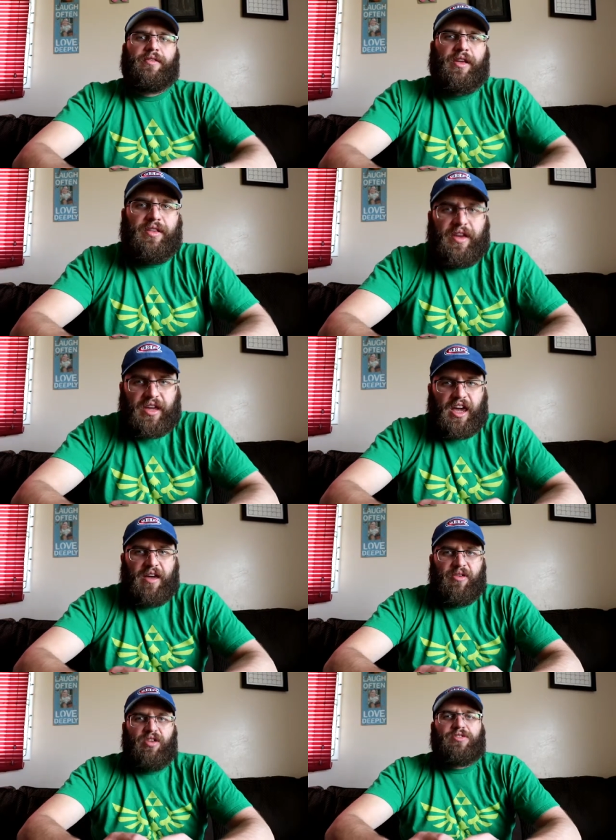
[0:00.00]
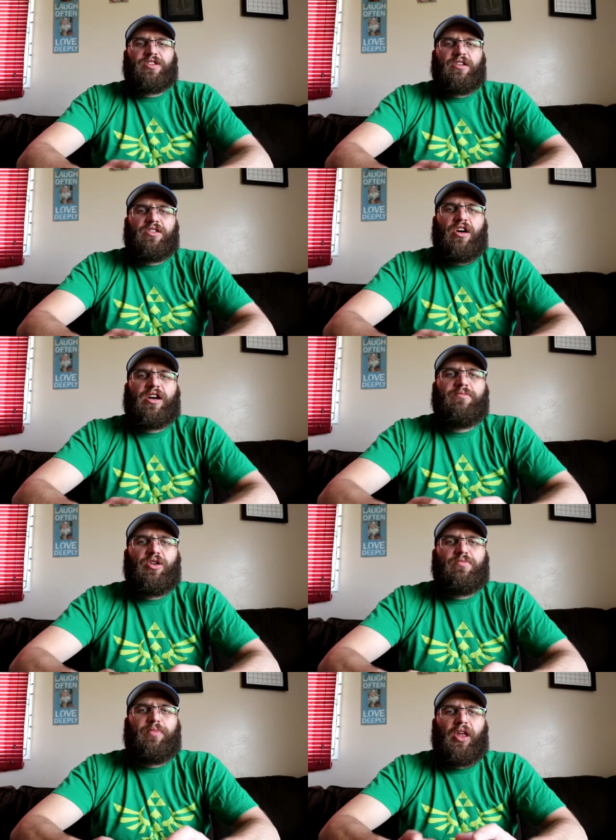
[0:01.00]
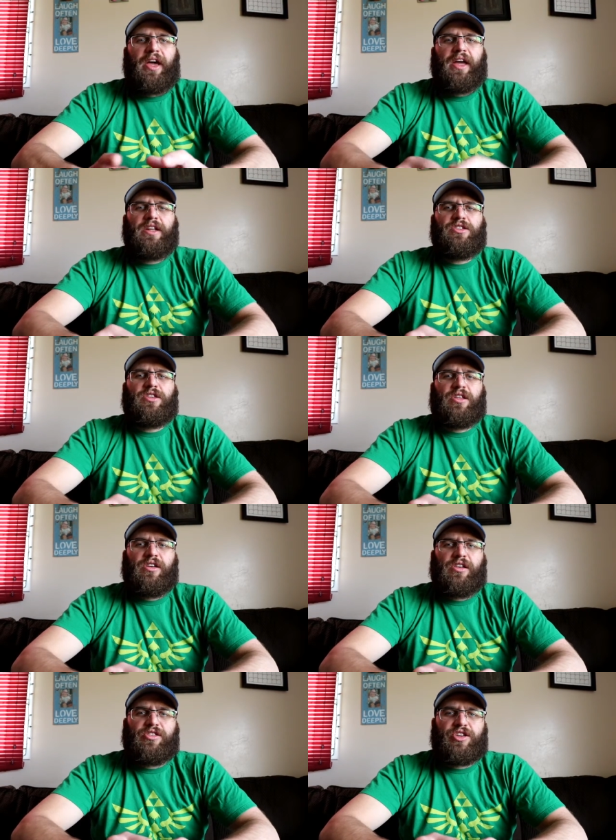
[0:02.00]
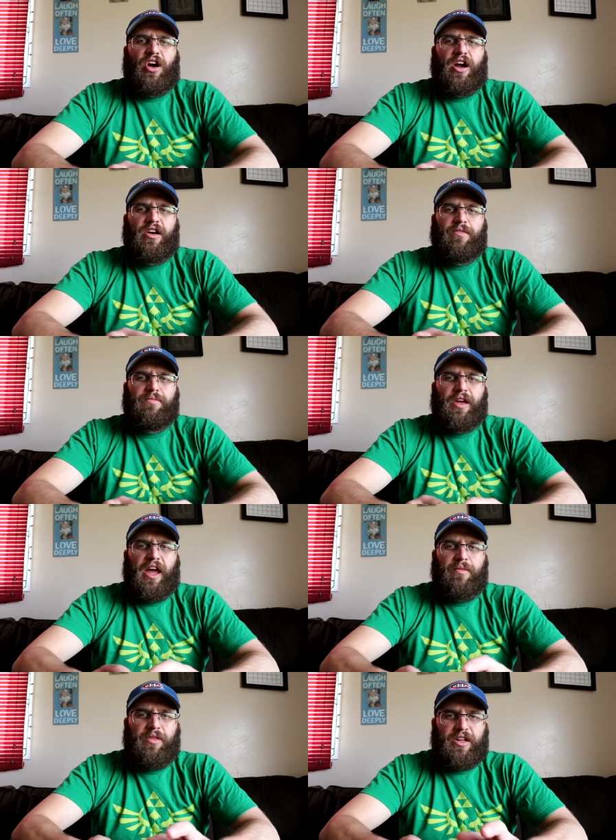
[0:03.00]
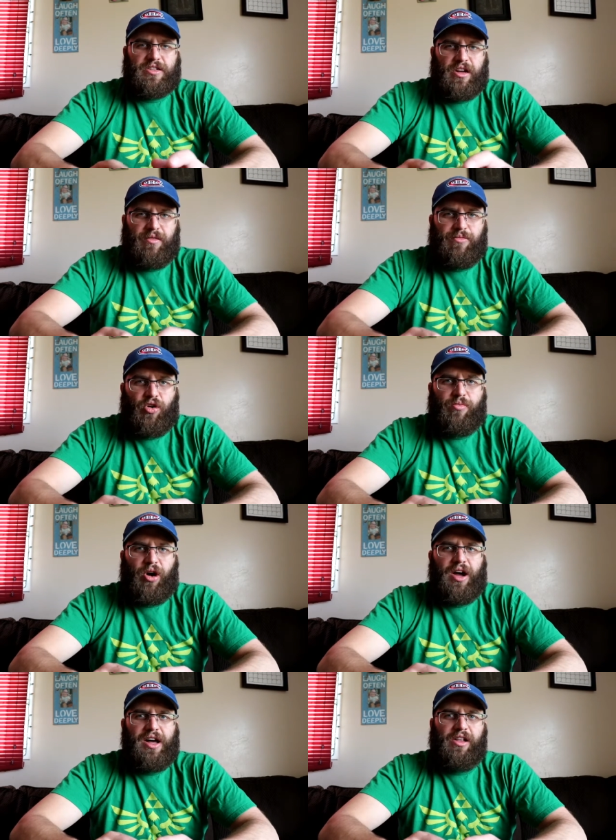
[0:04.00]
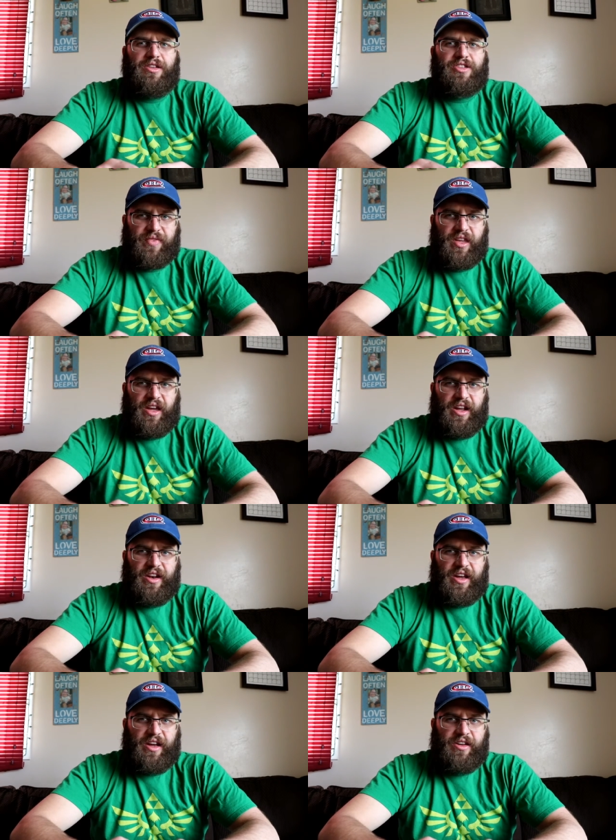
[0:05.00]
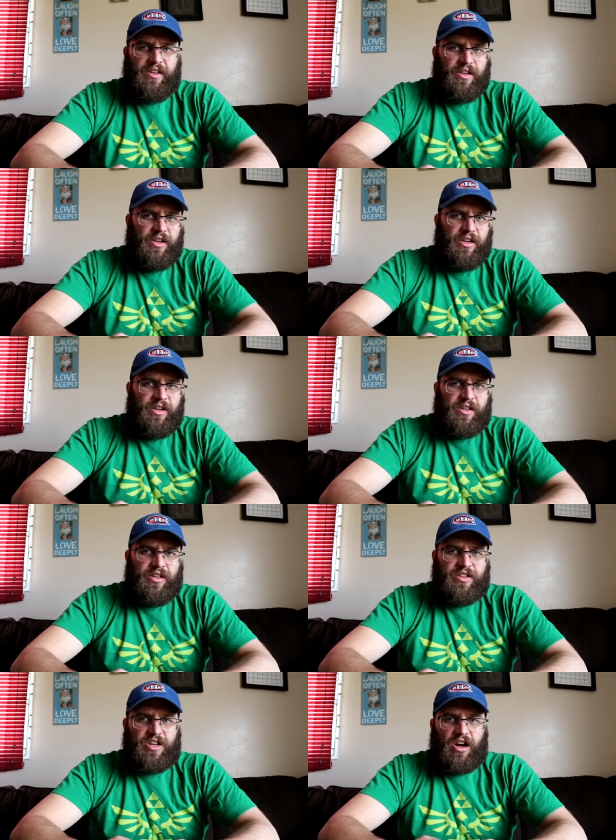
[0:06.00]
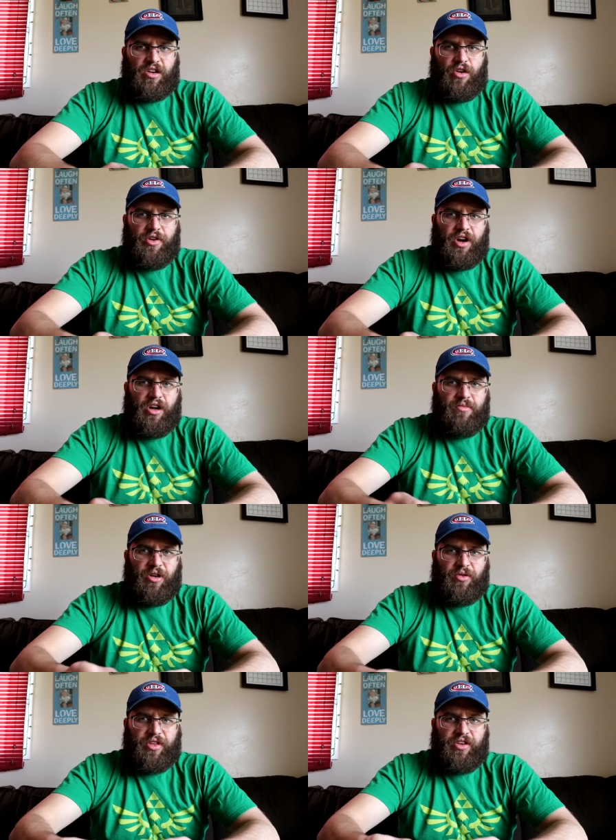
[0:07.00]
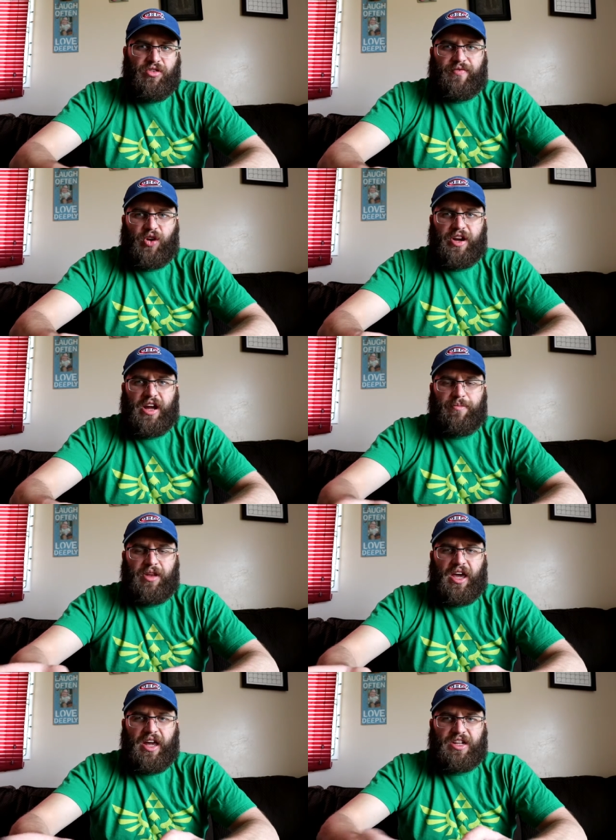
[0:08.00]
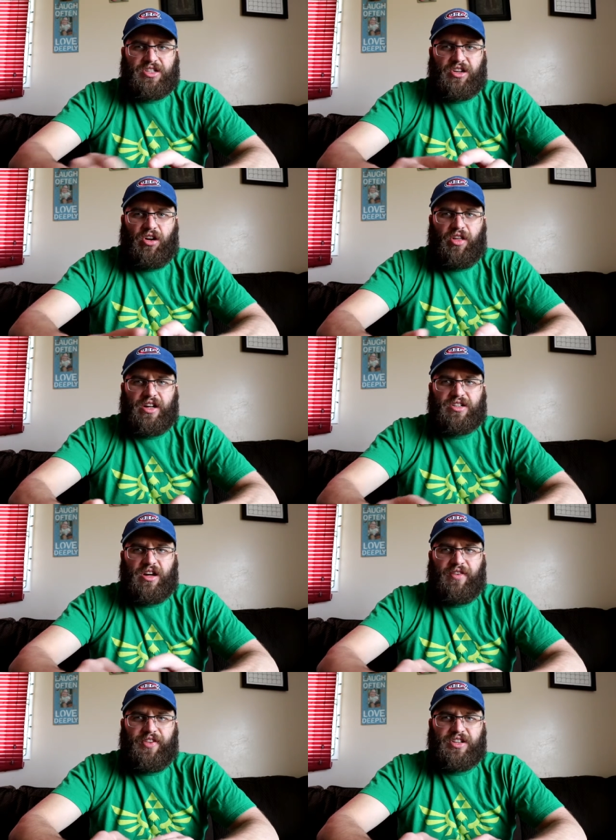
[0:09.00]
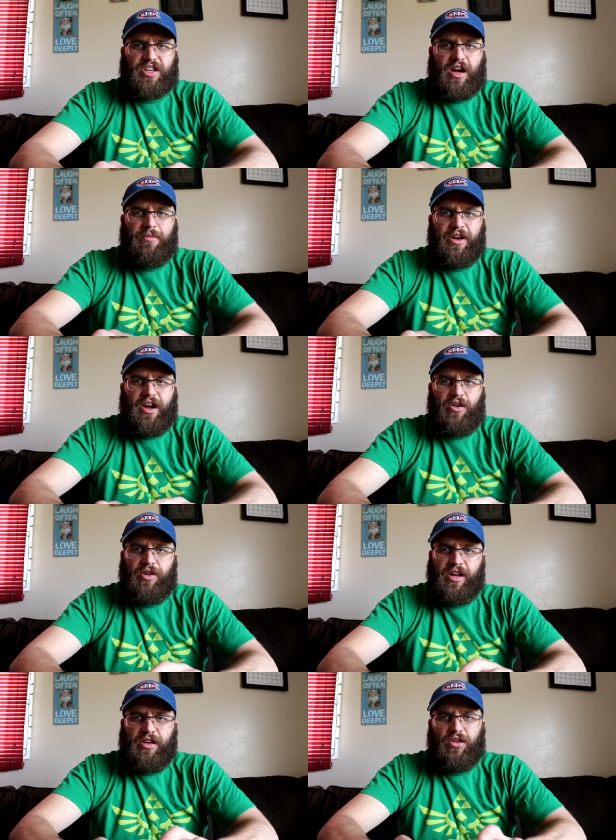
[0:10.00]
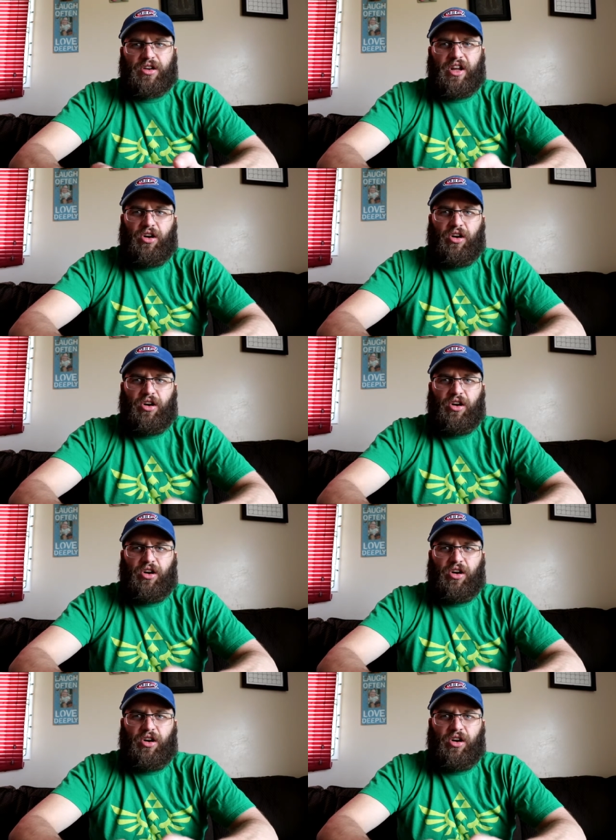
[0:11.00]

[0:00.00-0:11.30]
Then they came out and started talking about Blades, the Skyrim game that's mobile, and they started going on about the new free updates and all that stuff that's coming out, and it looked